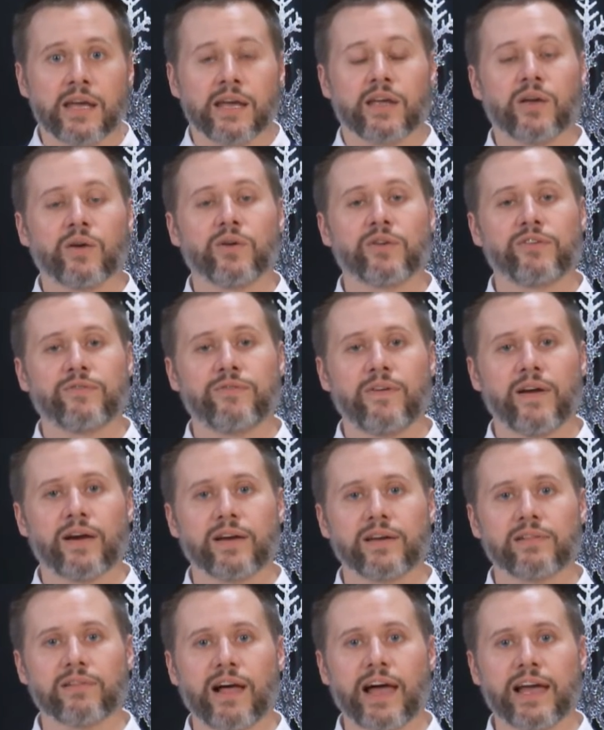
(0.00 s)
It's
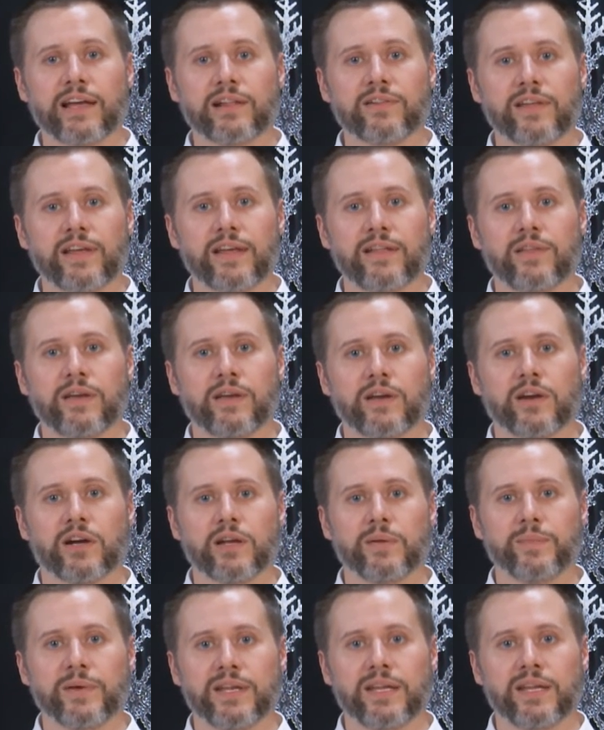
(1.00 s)
very likely that you're
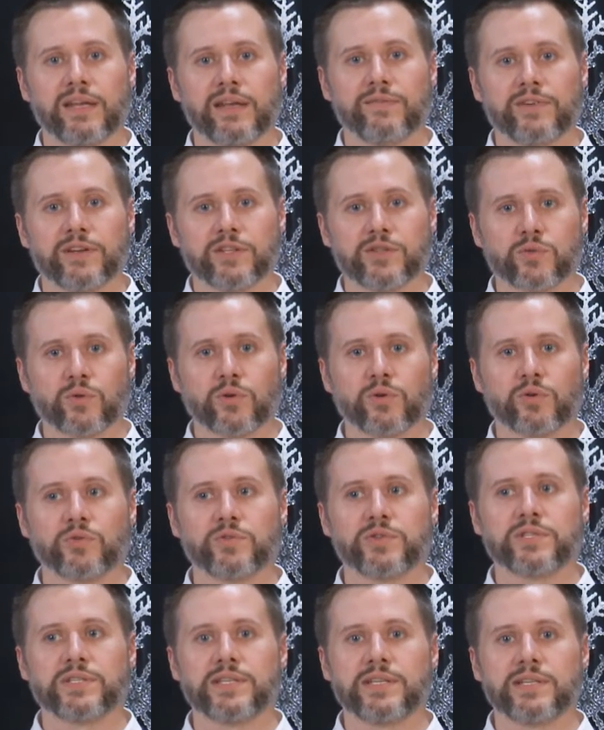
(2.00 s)
going to be an individual who
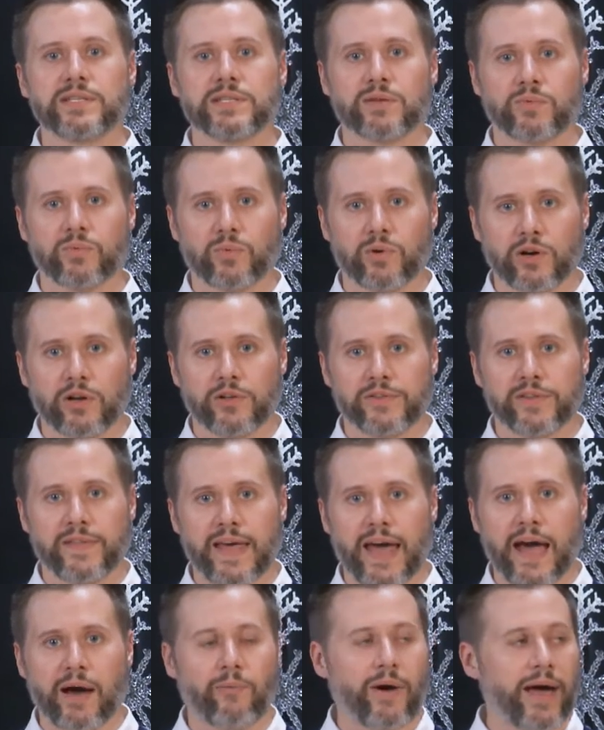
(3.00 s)
sees the world in
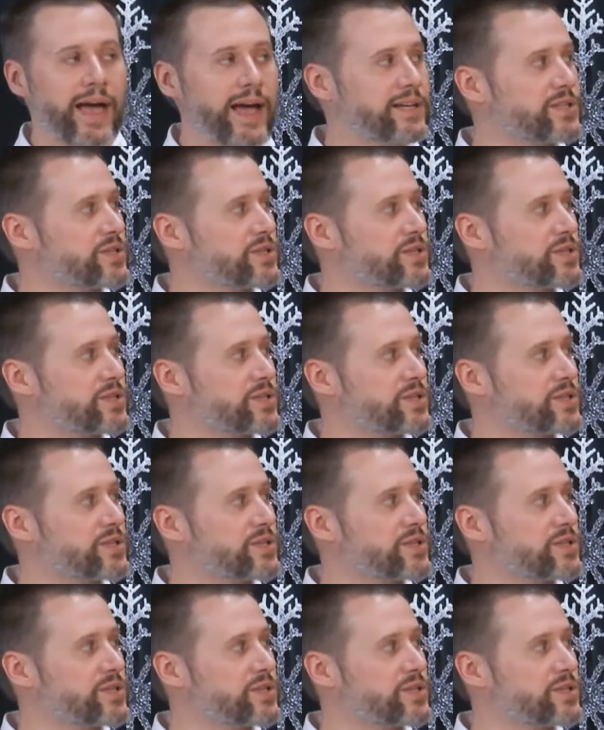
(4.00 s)
that way.